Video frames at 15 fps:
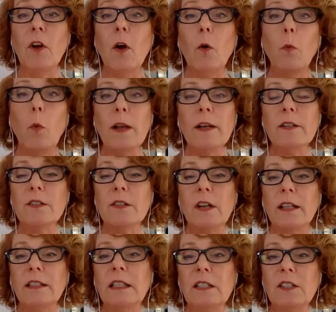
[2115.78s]
what is it
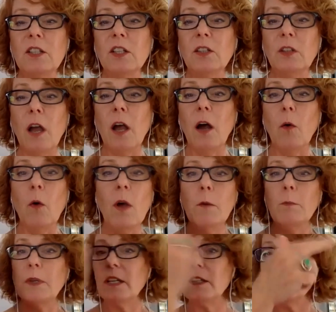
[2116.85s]
I need to know?
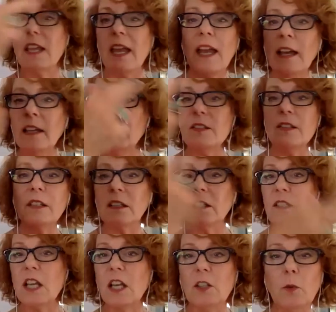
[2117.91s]
Because the head isn't going to
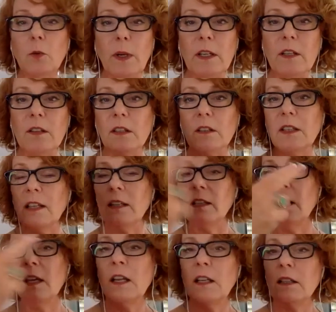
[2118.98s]
tell you anything. That
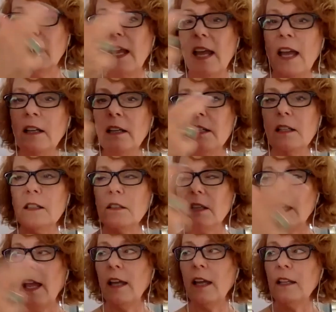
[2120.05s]
the
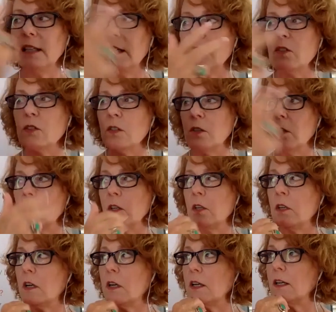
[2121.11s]
head gets,
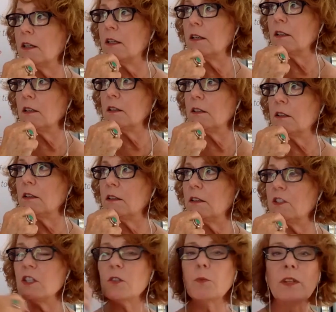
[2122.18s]
it
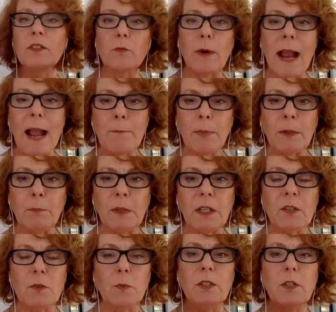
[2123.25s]
just runs rampant
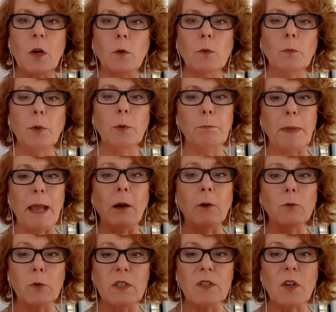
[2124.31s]
because we don't put
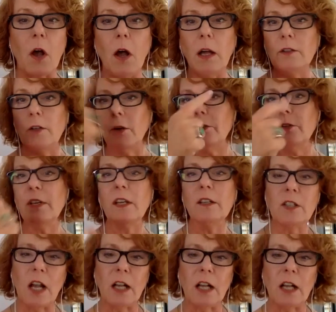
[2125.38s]
boundaries on. No, you can't
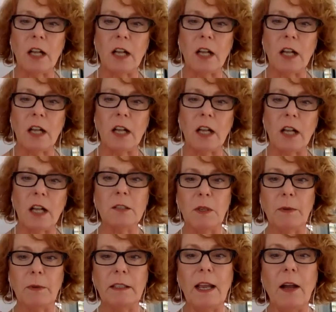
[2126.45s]
talk to me
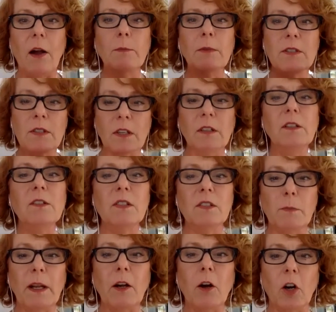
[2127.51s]
right now. I'm just going to listen to my
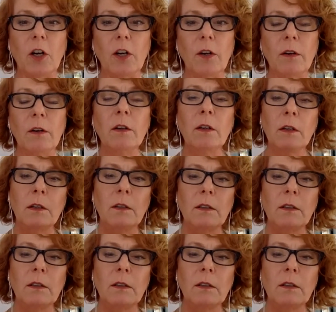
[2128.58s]
heart. That